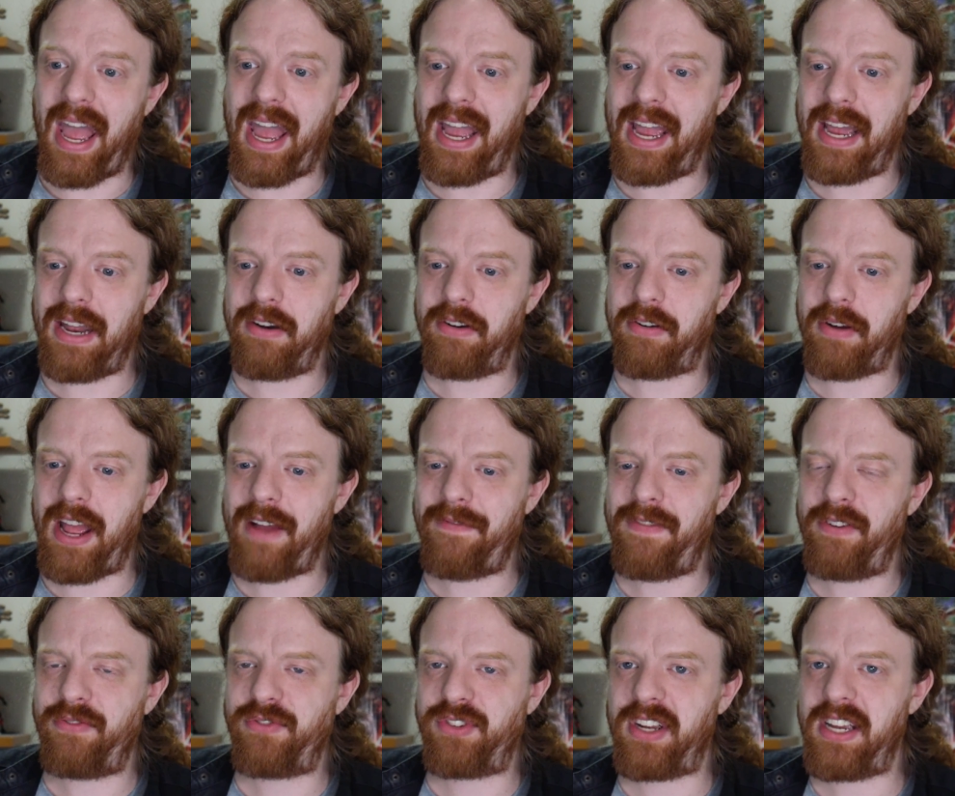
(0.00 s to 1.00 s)
And
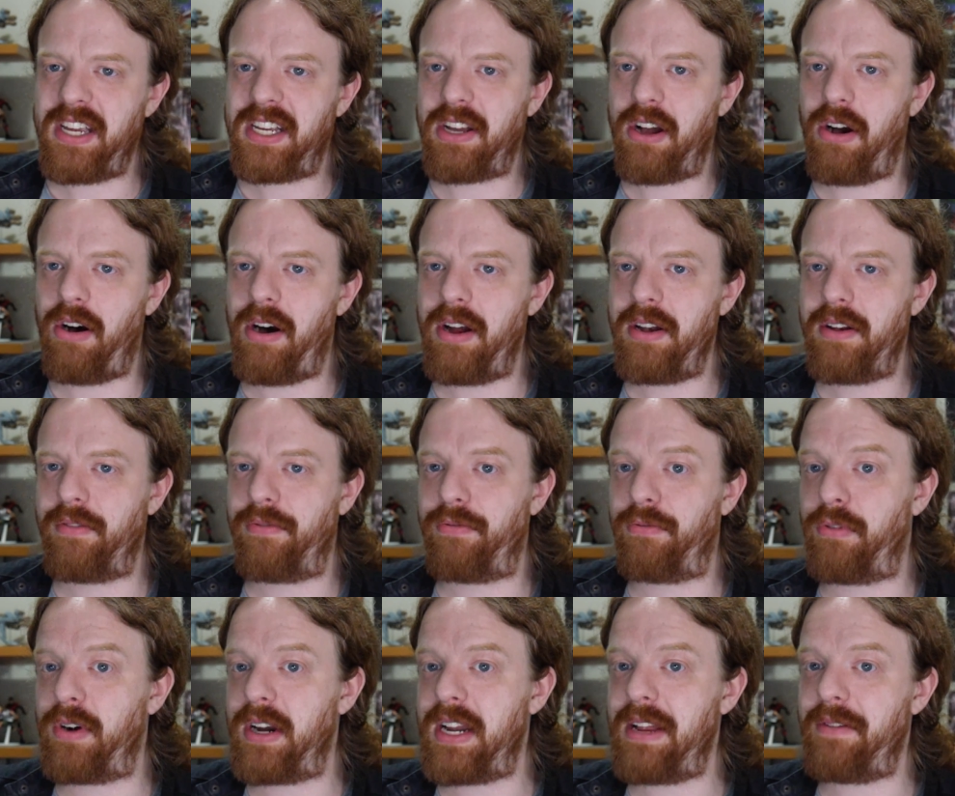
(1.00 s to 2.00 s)
FFG kind
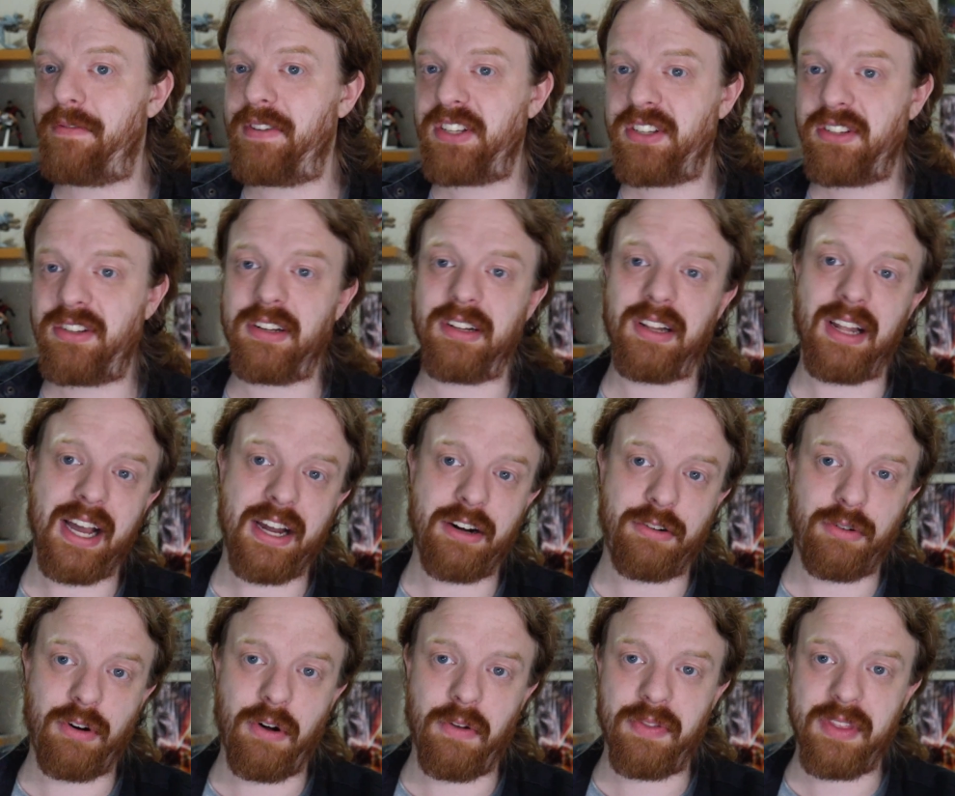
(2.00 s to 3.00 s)
of revisited
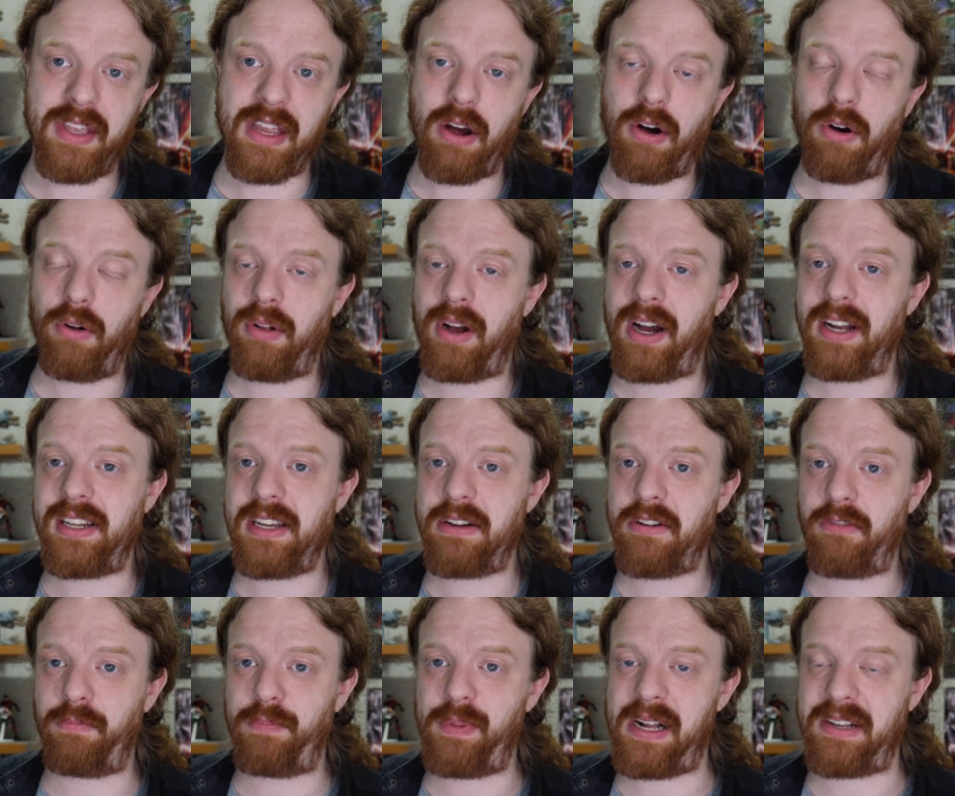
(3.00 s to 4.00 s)
later on the whole
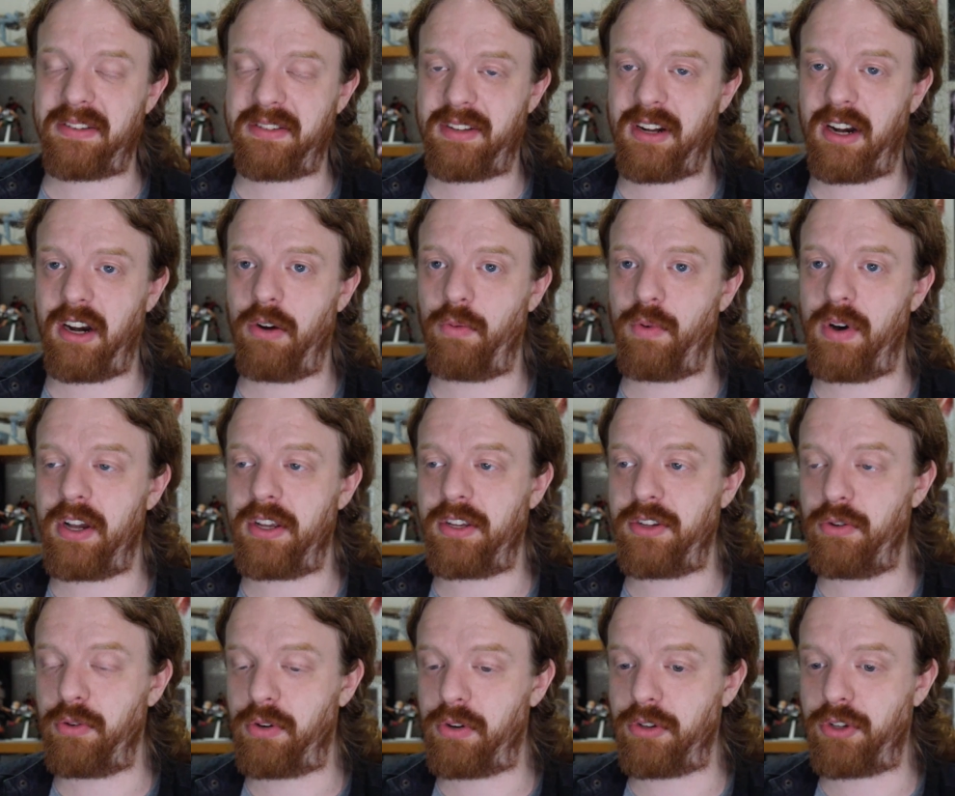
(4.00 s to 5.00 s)
idea of Blast Turret, where
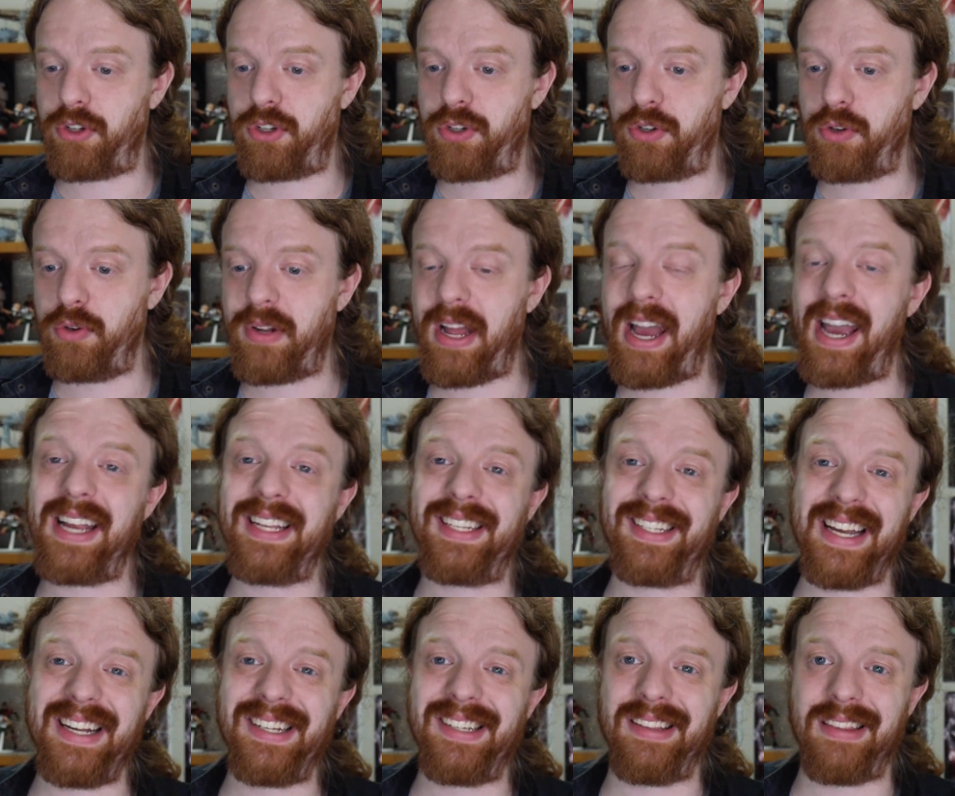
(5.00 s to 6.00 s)
you could shoot a
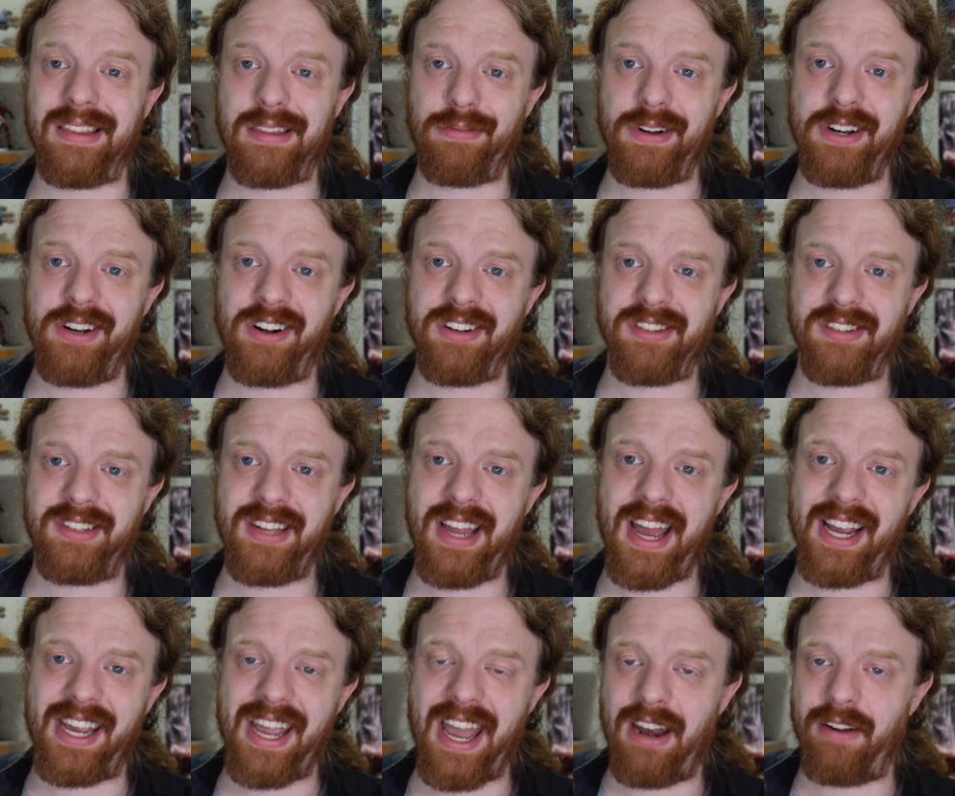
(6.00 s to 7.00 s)
decent 3 dice
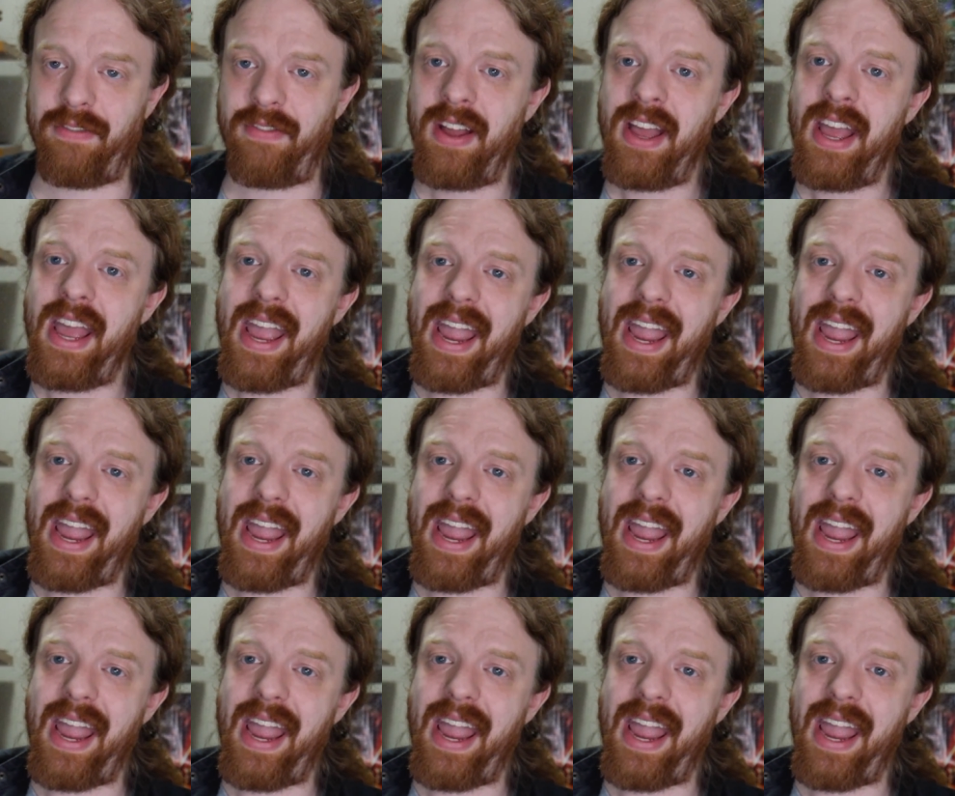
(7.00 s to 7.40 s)
attack out of